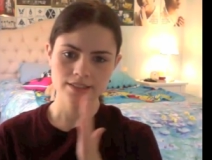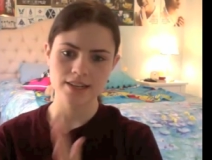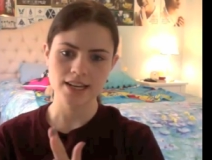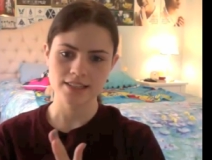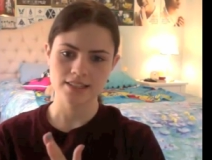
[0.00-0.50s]

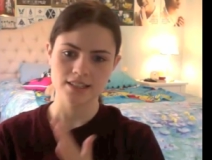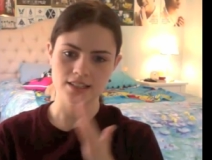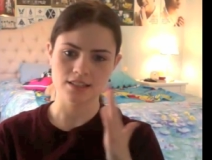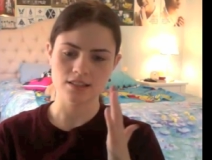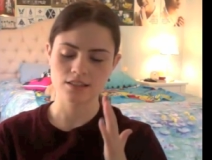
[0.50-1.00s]
dance
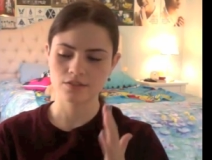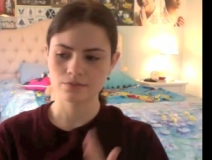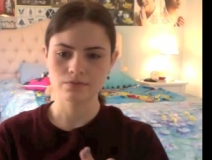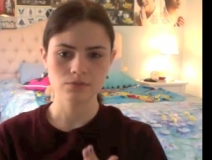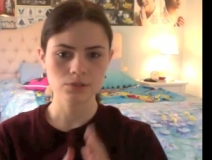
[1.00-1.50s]
scenes,
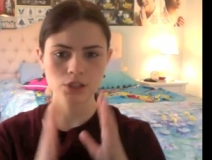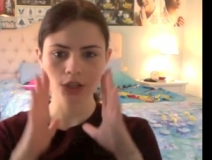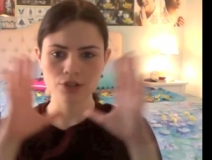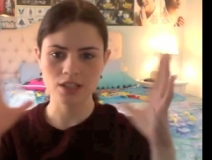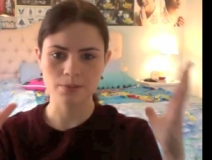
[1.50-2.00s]

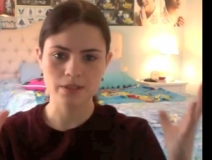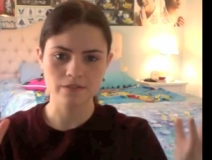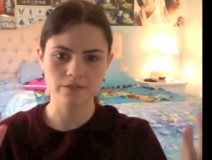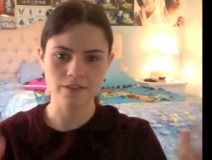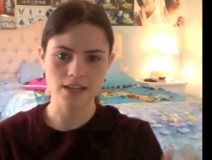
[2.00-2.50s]
close ups
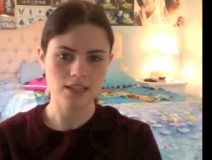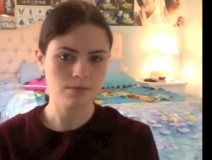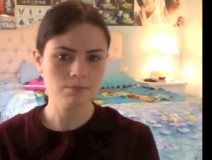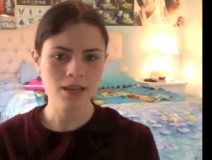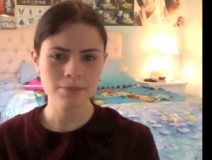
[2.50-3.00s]
of face,
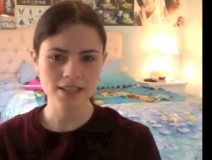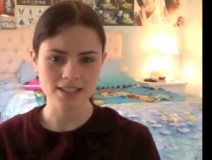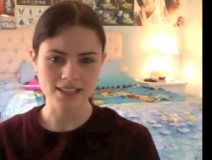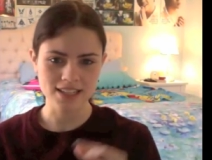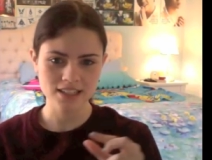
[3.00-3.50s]
maybe a
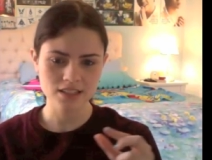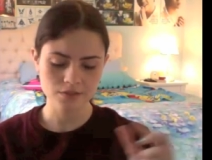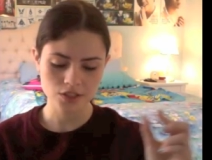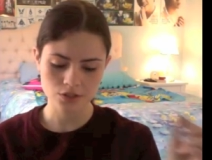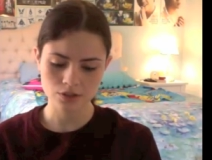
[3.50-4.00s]
hint of a
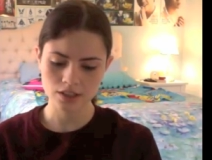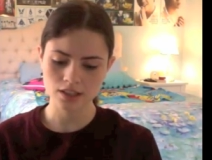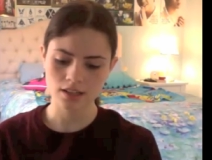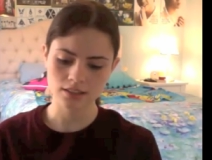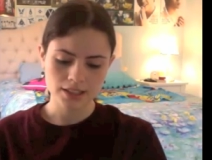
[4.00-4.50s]

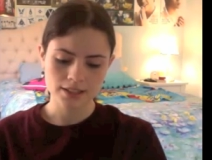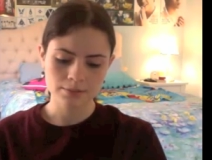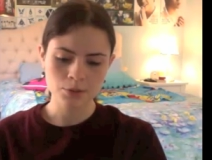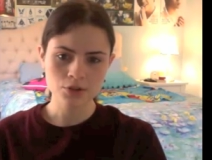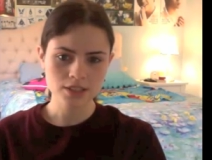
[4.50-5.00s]
storyline. Like,
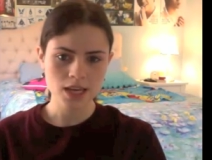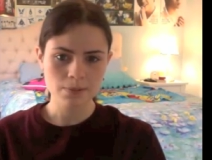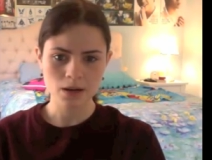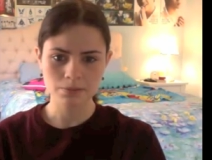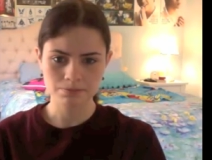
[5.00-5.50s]
most K
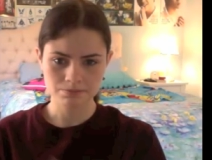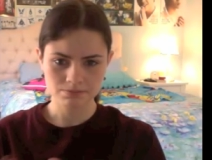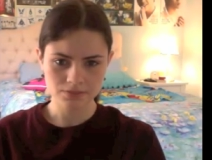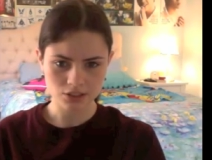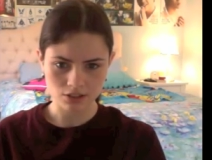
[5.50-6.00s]
pop
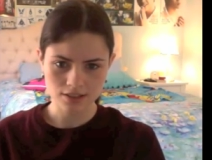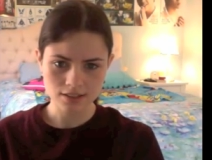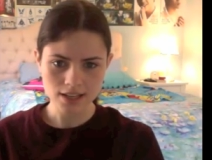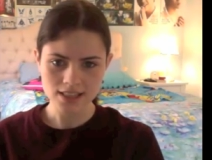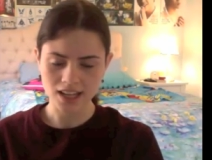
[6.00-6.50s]
songs are
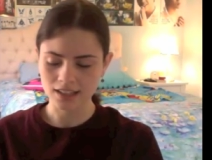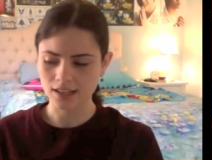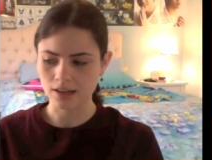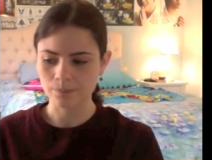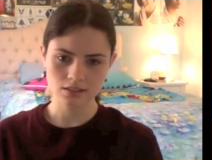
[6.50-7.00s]
like that
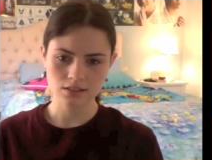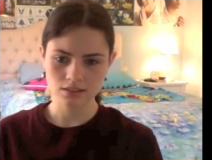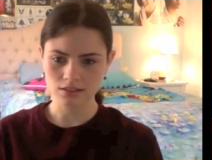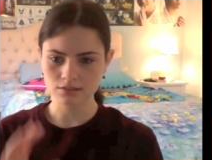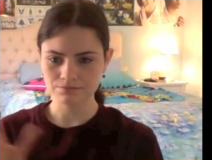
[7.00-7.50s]
now.
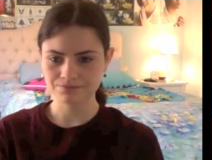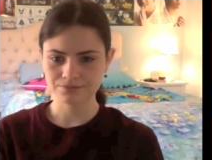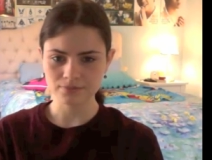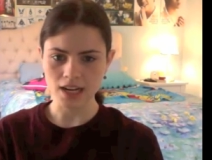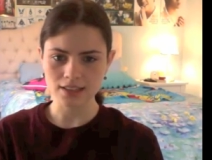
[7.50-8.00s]

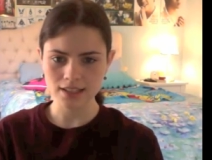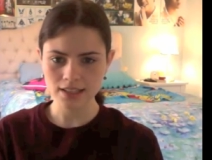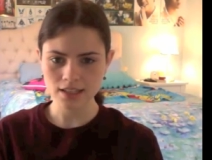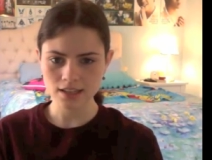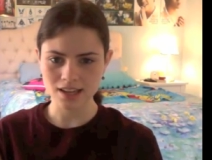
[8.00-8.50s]
I like
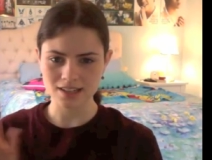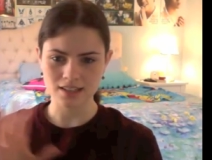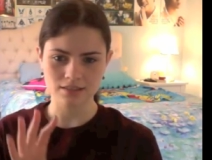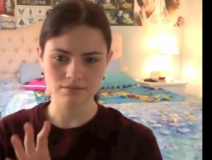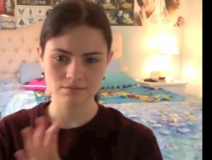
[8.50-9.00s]
it, and
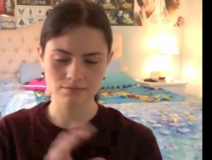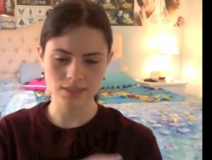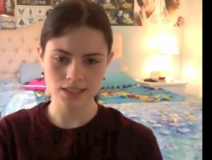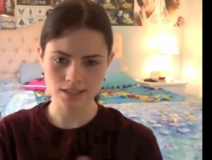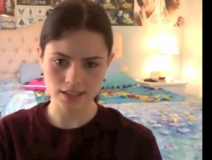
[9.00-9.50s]
I
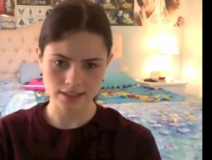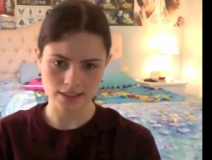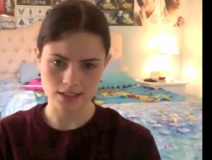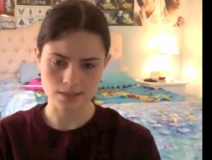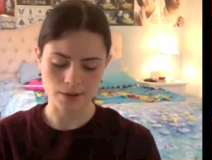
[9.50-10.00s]
dislike
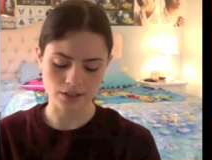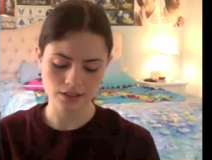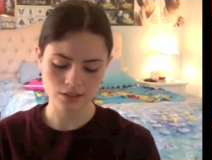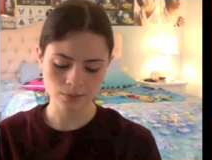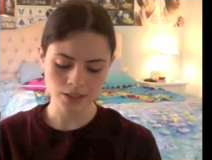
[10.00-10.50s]
things about
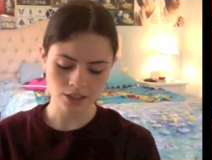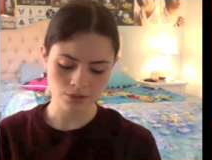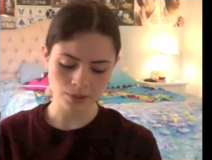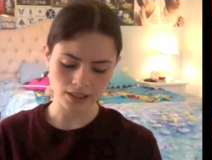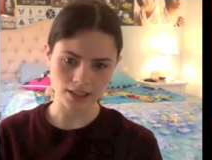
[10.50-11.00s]
it. So let me tell you
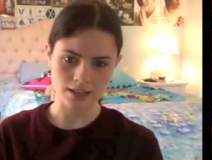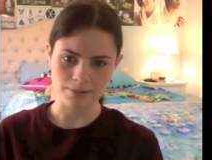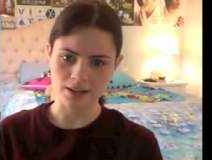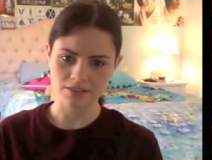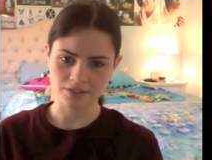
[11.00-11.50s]
what I like
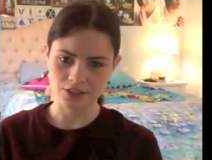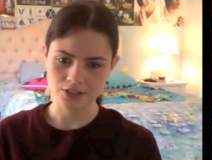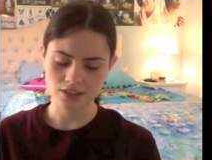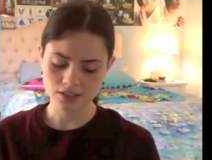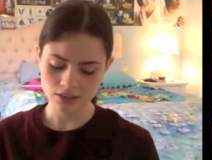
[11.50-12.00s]
about it first.
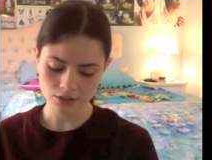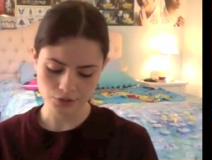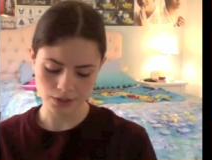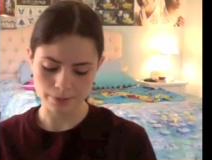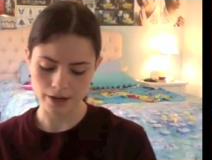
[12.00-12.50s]
Let's start off
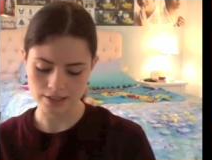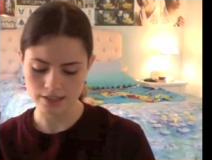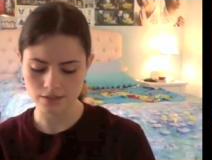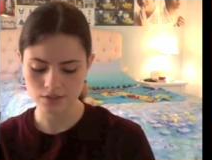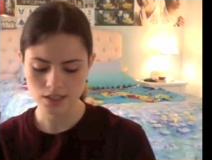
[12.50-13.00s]
with the
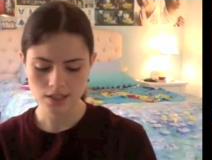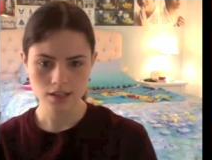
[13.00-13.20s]
positives.